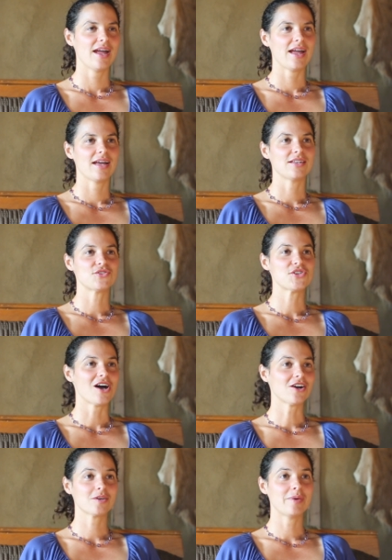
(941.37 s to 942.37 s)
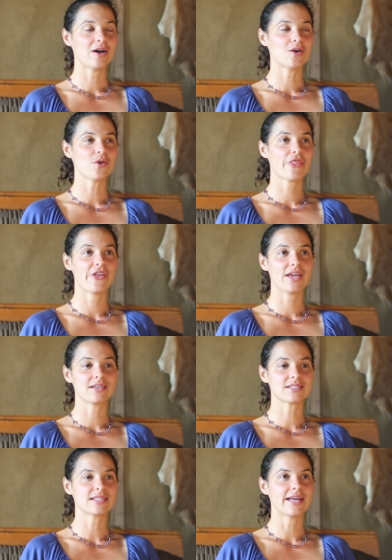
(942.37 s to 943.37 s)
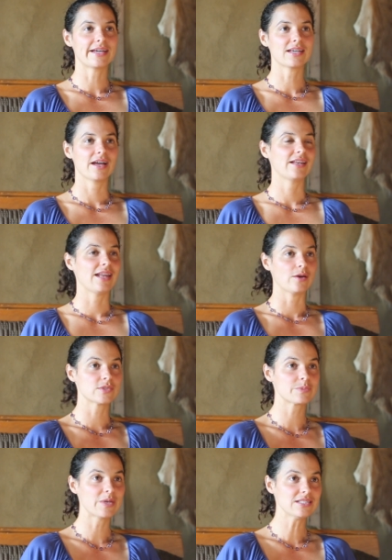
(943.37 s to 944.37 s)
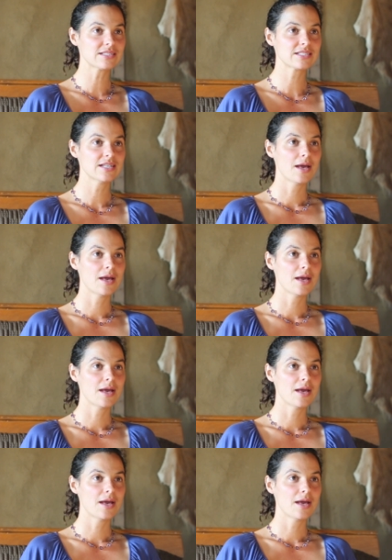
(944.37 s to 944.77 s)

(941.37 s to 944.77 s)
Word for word: and talk about things like announcements.